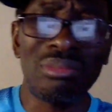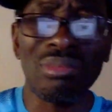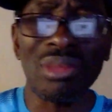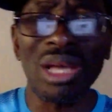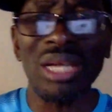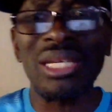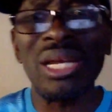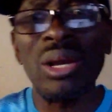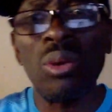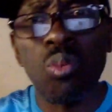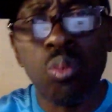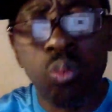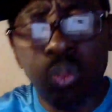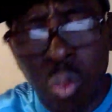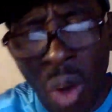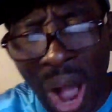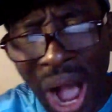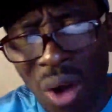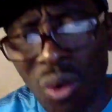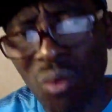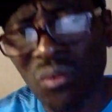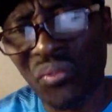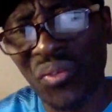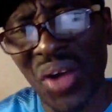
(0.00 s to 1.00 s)
The
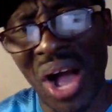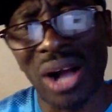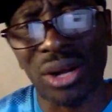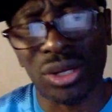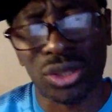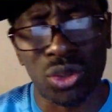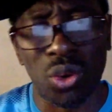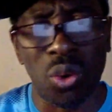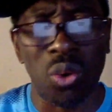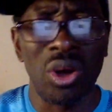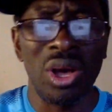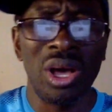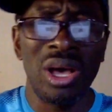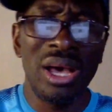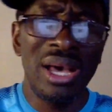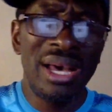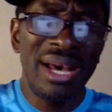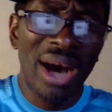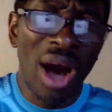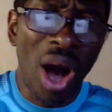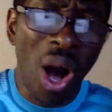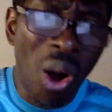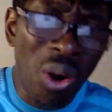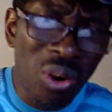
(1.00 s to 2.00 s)
wow factor.
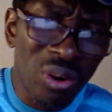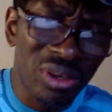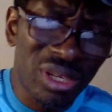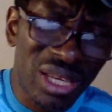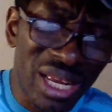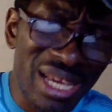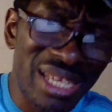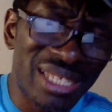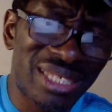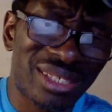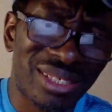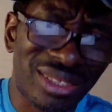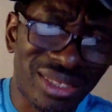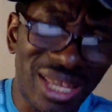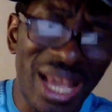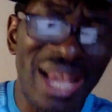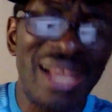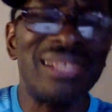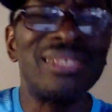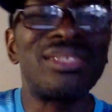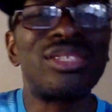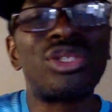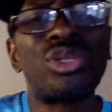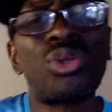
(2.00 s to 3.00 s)
All these
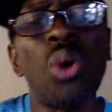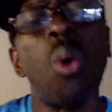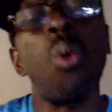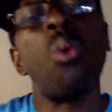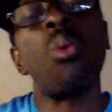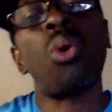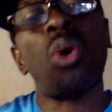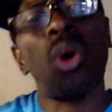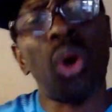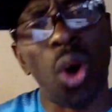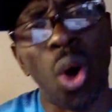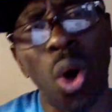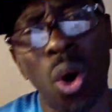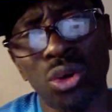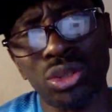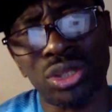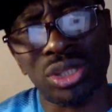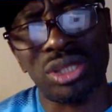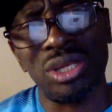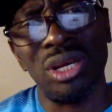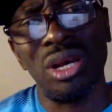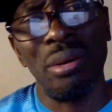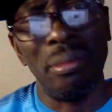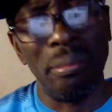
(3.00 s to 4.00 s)
things don't
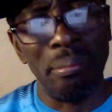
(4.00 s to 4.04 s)
cost